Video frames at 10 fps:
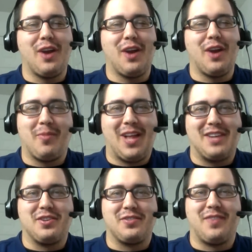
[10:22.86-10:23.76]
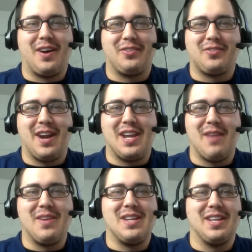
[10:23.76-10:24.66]
guys remember last year's
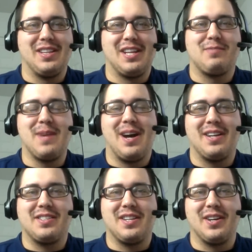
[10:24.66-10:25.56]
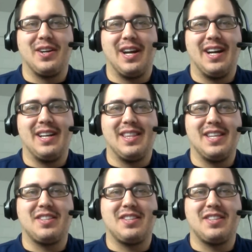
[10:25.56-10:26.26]
finals, right? I mean, let's be honest here.